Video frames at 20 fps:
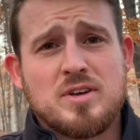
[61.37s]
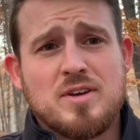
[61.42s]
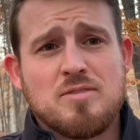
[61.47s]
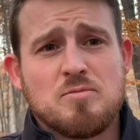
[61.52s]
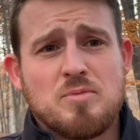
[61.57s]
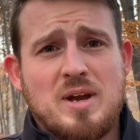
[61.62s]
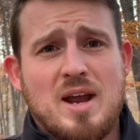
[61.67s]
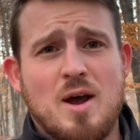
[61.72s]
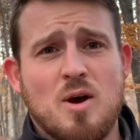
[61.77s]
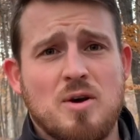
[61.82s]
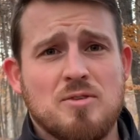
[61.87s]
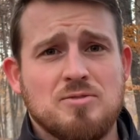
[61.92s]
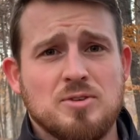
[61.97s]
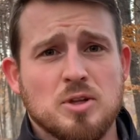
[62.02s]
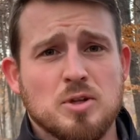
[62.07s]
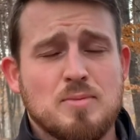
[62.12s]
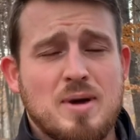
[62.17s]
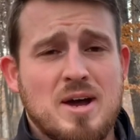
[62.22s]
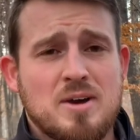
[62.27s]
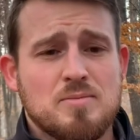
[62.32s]
of them and how I feel
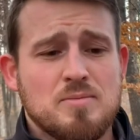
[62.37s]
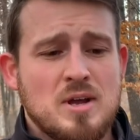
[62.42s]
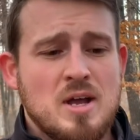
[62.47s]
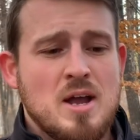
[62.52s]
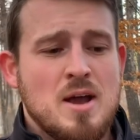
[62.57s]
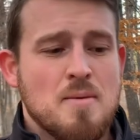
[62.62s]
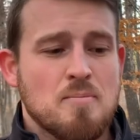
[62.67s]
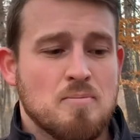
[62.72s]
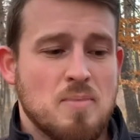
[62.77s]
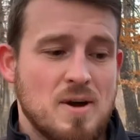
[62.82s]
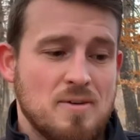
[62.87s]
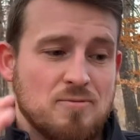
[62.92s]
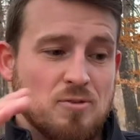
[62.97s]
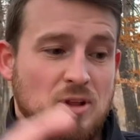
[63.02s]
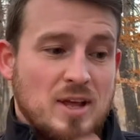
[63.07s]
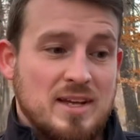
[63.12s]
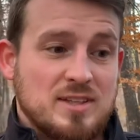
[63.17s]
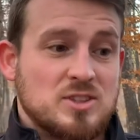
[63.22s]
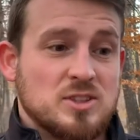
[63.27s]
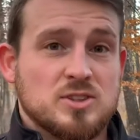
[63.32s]
about them. But for
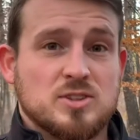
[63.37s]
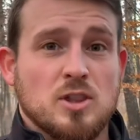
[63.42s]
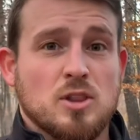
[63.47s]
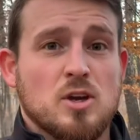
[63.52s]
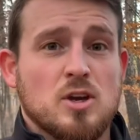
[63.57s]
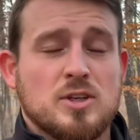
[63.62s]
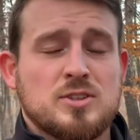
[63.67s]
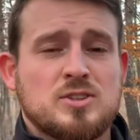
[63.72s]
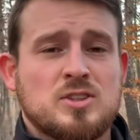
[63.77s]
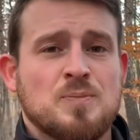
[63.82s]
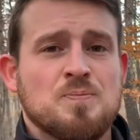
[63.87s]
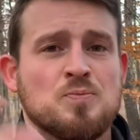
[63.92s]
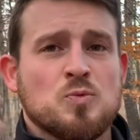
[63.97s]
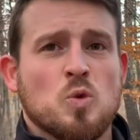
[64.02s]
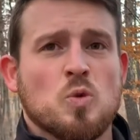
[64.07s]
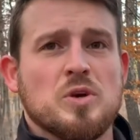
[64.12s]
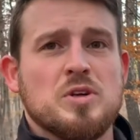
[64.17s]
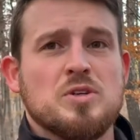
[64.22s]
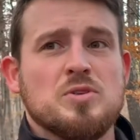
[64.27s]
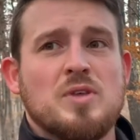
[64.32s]
like just looks,
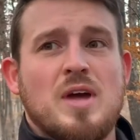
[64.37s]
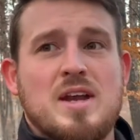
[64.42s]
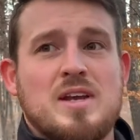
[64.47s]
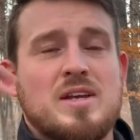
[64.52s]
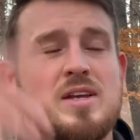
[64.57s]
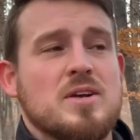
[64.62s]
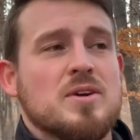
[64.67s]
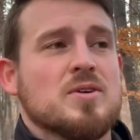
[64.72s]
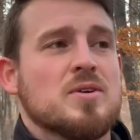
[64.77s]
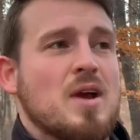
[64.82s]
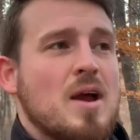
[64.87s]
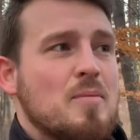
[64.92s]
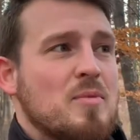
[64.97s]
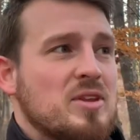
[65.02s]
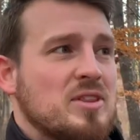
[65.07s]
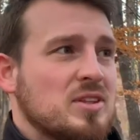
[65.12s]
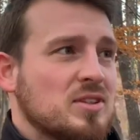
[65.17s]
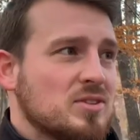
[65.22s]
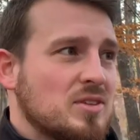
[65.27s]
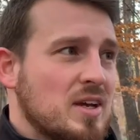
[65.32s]
we're gonna do that here. I'm at
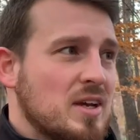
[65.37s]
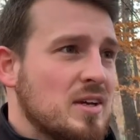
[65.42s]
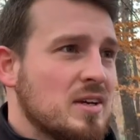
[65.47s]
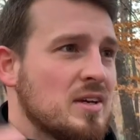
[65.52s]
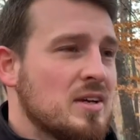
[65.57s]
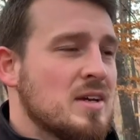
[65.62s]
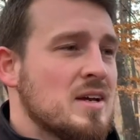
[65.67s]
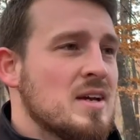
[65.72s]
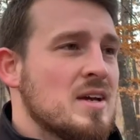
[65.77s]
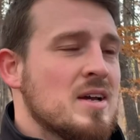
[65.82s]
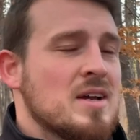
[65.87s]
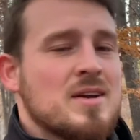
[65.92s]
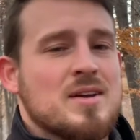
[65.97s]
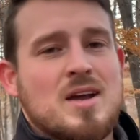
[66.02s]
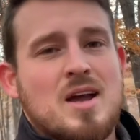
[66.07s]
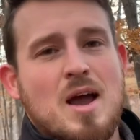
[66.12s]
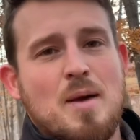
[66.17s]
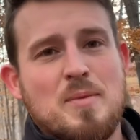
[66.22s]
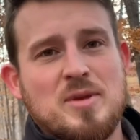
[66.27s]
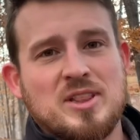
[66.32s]
this like,
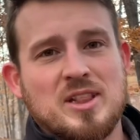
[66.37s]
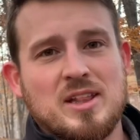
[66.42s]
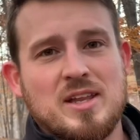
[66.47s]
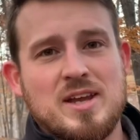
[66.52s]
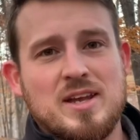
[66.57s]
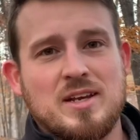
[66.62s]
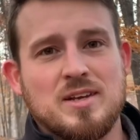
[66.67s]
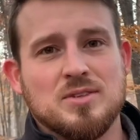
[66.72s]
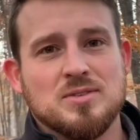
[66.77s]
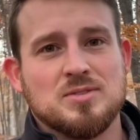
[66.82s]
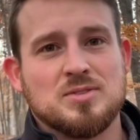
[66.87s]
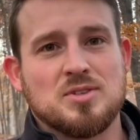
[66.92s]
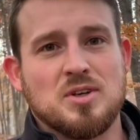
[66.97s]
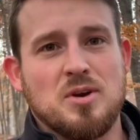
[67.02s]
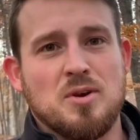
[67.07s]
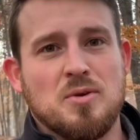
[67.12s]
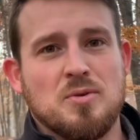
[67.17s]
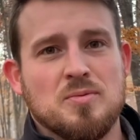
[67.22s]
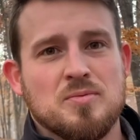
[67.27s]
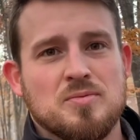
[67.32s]
I'm at the lake,
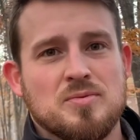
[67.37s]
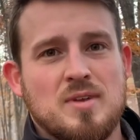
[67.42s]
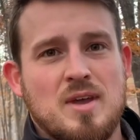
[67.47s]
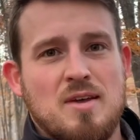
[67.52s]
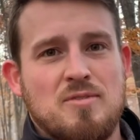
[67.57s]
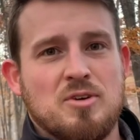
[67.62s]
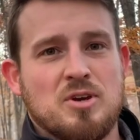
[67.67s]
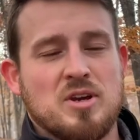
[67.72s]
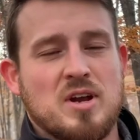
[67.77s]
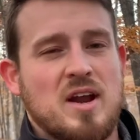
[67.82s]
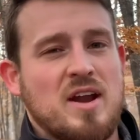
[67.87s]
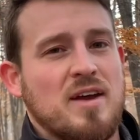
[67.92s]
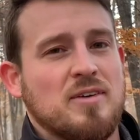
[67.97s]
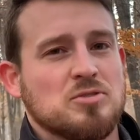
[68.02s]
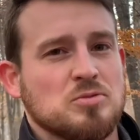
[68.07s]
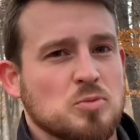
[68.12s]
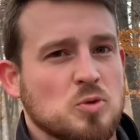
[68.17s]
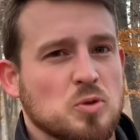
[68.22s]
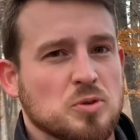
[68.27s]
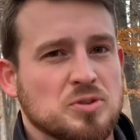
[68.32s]
so I figured I'd have
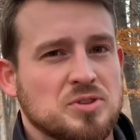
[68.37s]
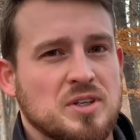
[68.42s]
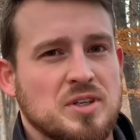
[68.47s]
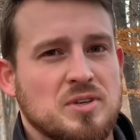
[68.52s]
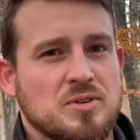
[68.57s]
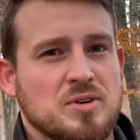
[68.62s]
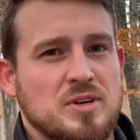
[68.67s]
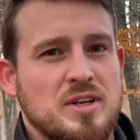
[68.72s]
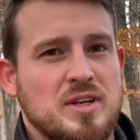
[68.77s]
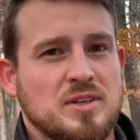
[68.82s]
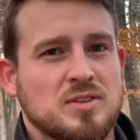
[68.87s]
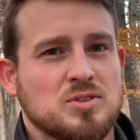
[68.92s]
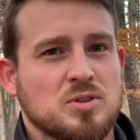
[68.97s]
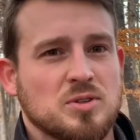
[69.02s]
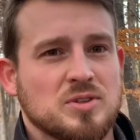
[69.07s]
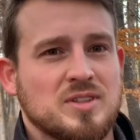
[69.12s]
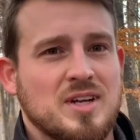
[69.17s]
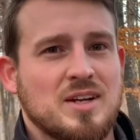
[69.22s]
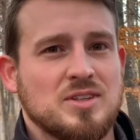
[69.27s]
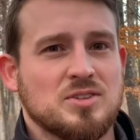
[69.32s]
some cool scenery so
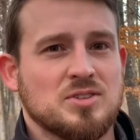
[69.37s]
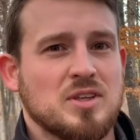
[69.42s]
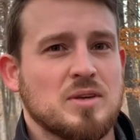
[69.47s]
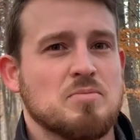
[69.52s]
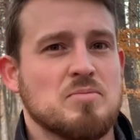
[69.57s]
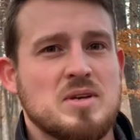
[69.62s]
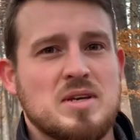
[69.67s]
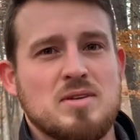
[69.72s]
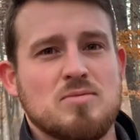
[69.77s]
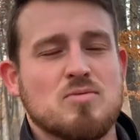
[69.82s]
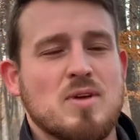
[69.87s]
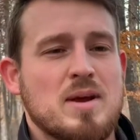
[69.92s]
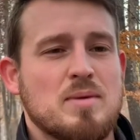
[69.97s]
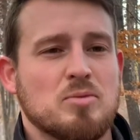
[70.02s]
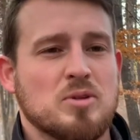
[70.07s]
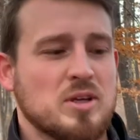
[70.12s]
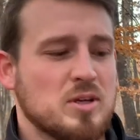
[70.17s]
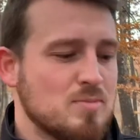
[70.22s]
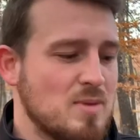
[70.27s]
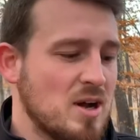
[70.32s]
it's not just like me
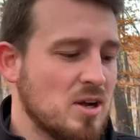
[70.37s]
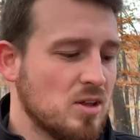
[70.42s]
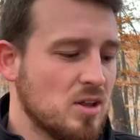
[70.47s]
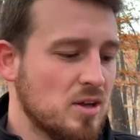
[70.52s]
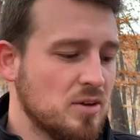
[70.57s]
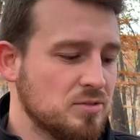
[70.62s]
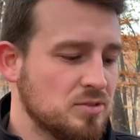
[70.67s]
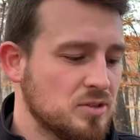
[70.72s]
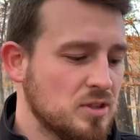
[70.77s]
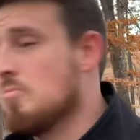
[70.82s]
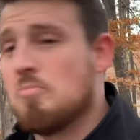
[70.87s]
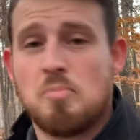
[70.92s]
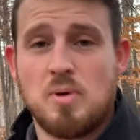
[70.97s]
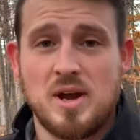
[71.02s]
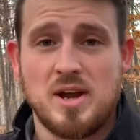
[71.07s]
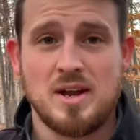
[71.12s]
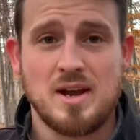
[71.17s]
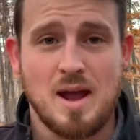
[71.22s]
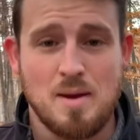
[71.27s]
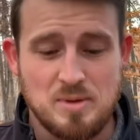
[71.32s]
rambling about gloves.
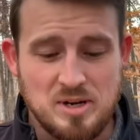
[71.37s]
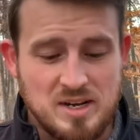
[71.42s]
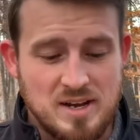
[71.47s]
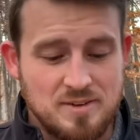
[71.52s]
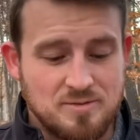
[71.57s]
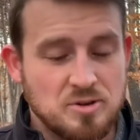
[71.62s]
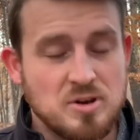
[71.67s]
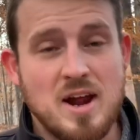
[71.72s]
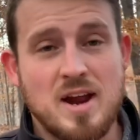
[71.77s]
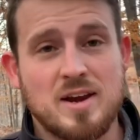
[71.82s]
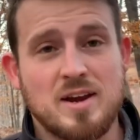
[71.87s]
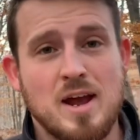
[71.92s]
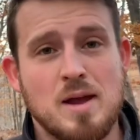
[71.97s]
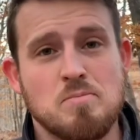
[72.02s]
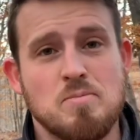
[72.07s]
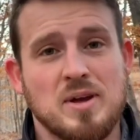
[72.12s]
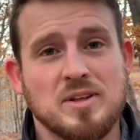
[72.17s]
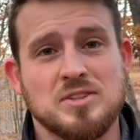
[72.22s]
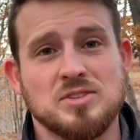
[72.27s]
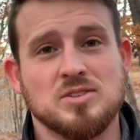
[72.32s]
But I mean, if you're not hyped
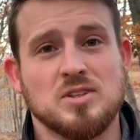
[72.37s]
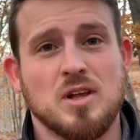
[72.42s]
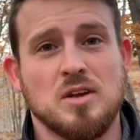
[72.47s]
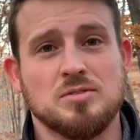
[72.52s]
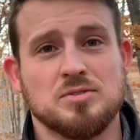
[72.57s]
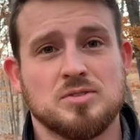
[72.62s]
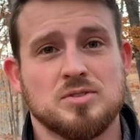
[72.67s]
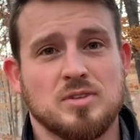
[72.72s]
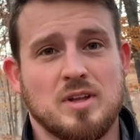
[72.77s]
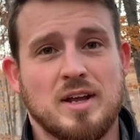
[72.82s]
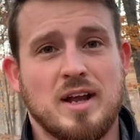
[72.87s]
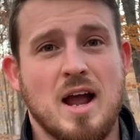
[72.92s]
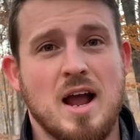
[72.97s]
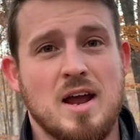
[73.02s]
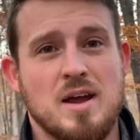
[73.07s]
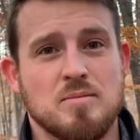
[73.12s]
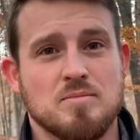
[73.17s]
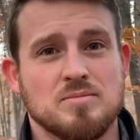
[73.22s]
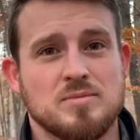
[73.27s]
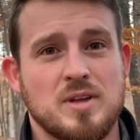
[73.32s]
about these gloves like I
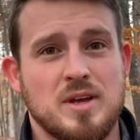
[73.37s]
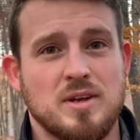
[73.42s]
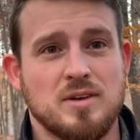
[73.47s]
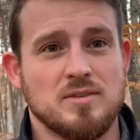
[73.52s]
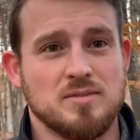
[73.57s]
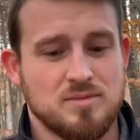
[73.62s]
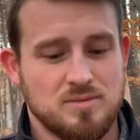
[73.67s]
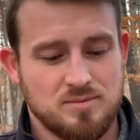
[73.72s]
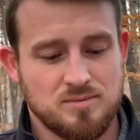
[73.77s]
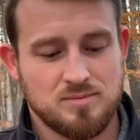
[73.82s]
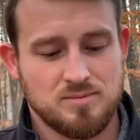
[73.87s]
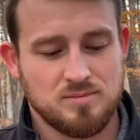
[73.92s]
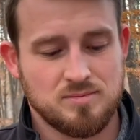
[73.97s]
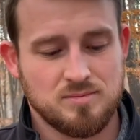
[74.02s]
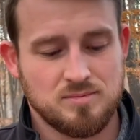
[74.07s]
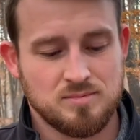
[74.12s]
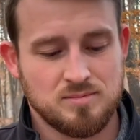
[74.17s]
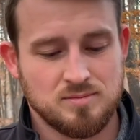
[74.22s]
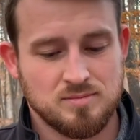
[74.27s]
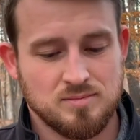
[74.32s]
am, then
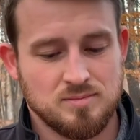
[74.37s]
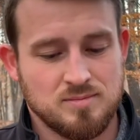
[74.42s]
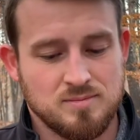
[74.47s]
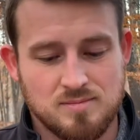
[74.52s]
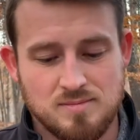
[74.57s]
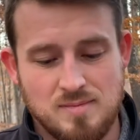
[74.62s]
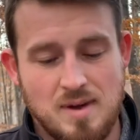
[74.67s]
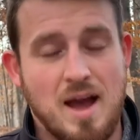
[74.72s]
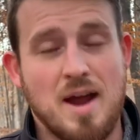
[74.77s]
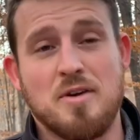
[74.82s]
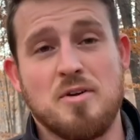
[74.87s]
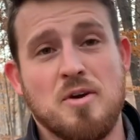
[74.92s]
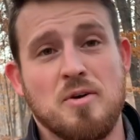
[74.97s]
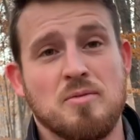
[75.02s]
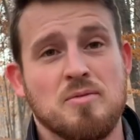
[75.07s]
I don't know.